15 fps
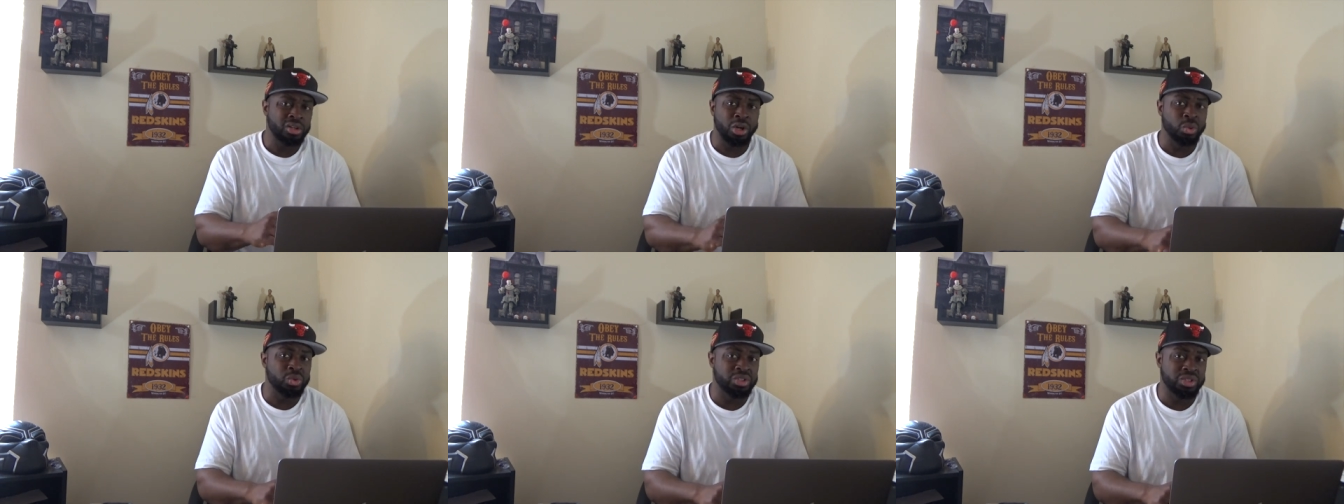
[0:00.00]

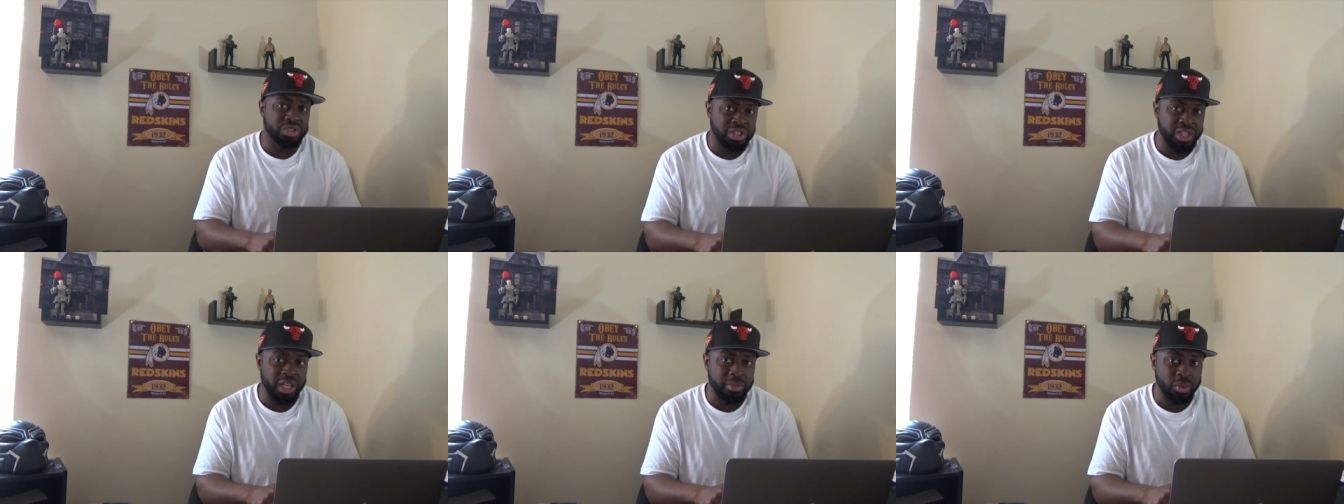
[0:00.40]
Ghost of
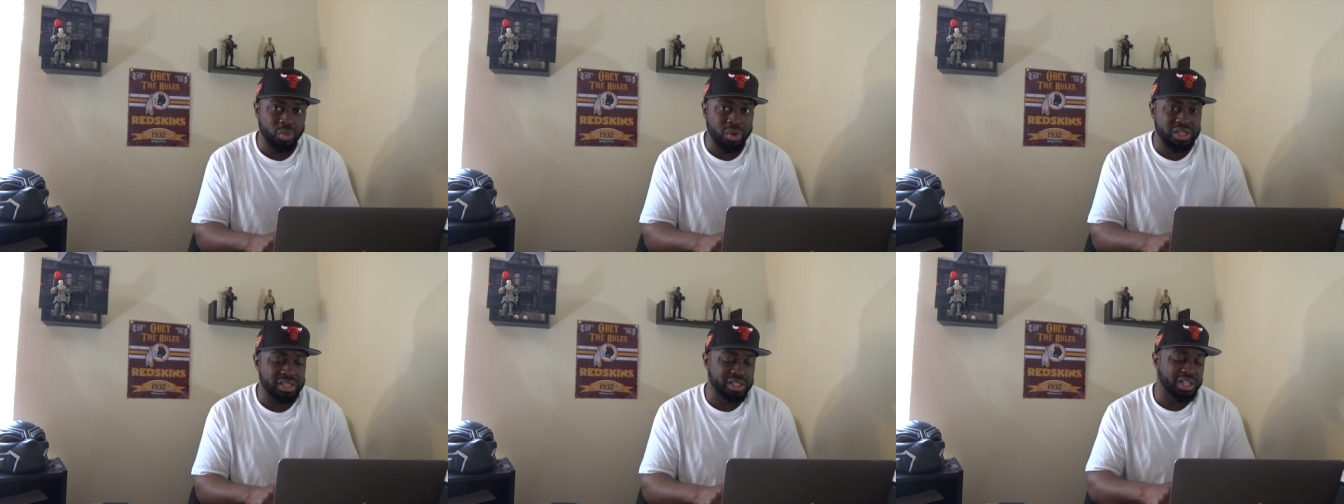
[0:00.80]
Tsushima,
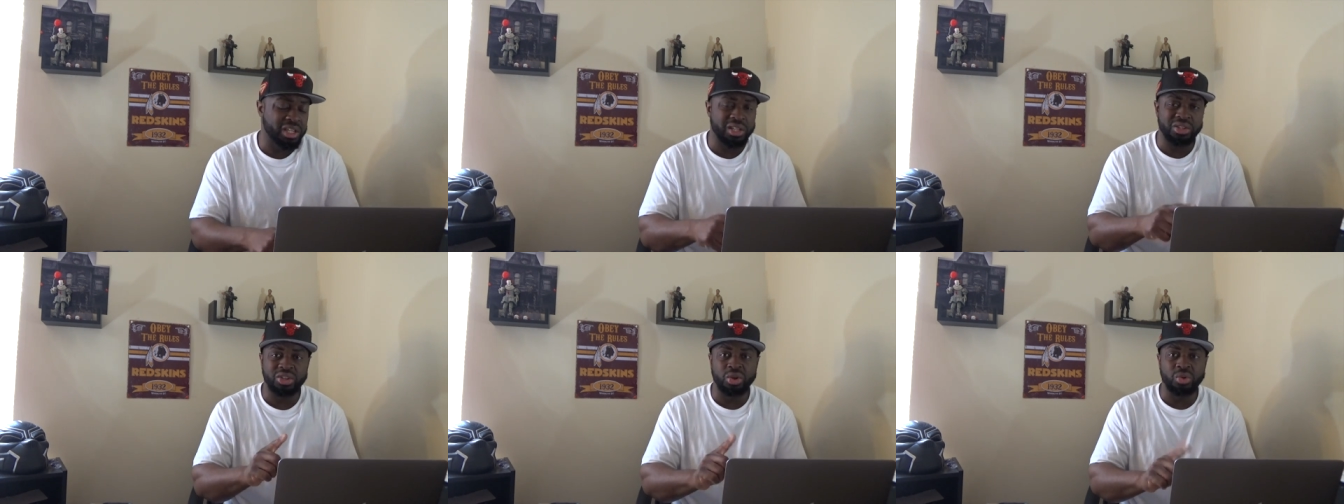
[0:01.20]
once
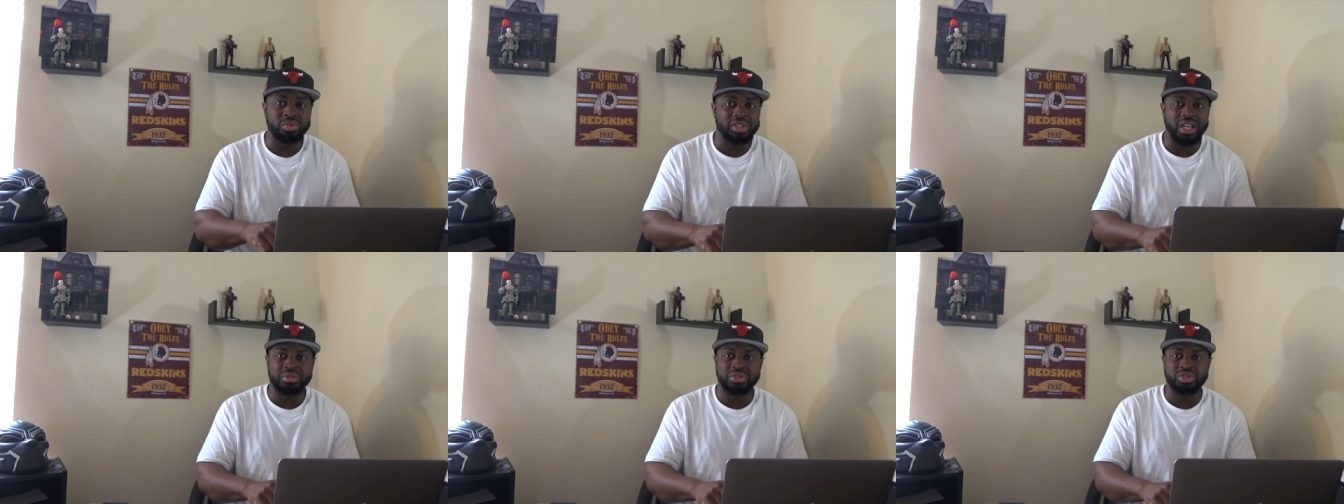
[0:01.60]
again, you know,
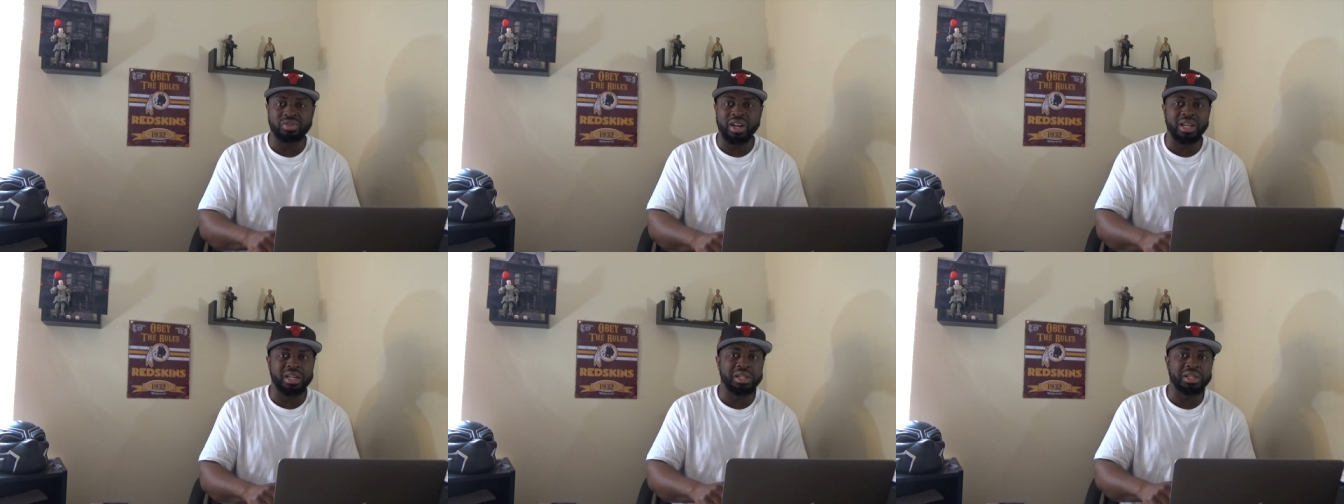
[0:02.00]
Death
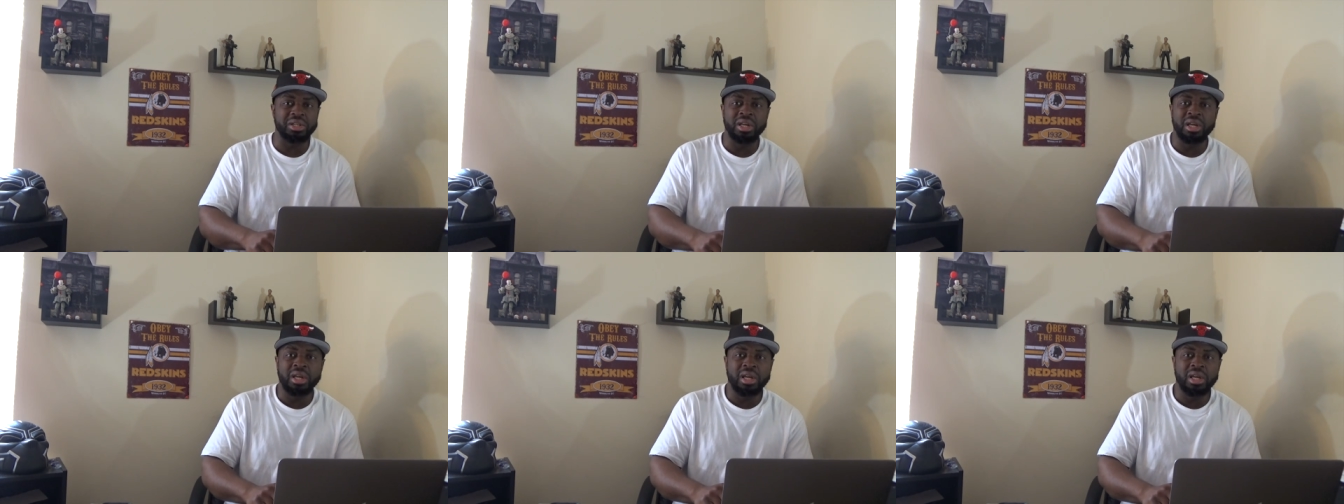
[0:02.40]
Stranding,